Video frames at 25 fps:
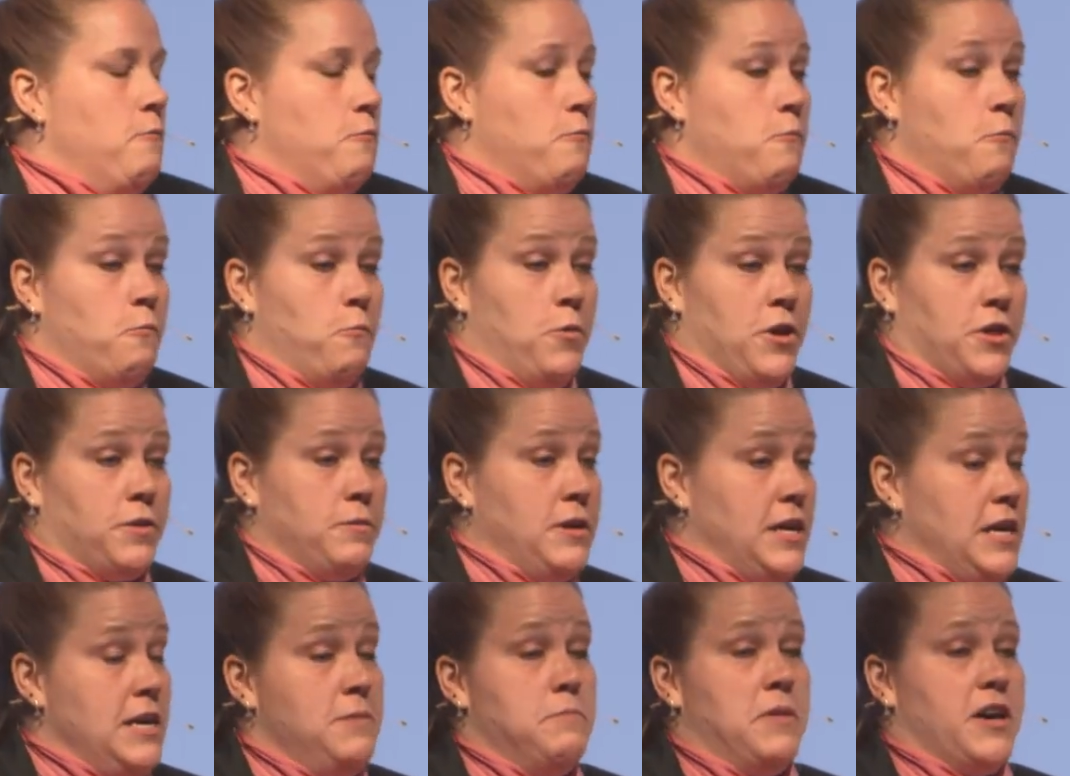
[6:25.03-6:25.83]
with
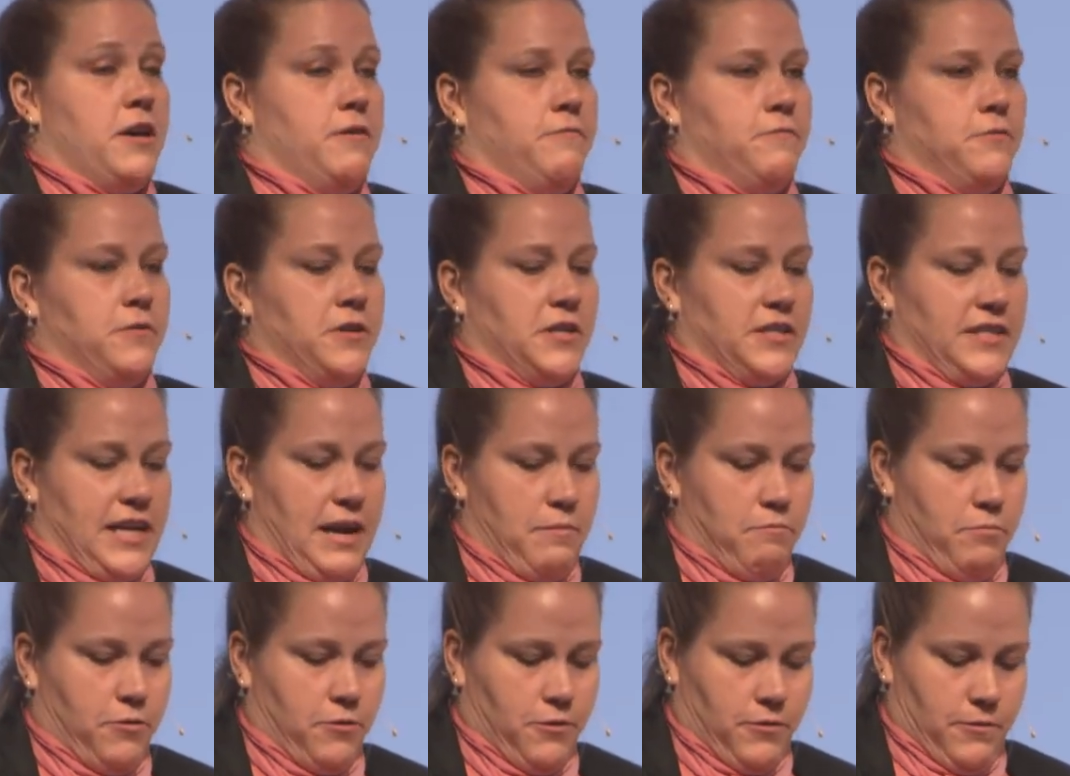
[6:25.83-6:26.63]
email, for
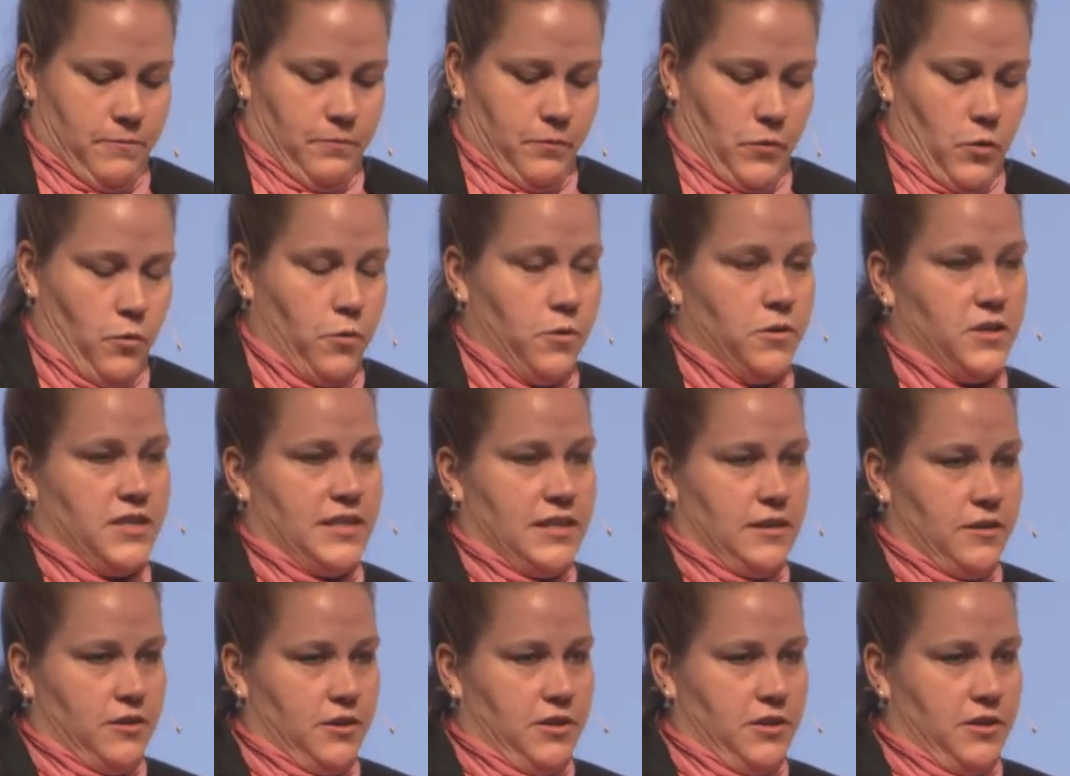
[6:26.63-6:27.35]
example, or is still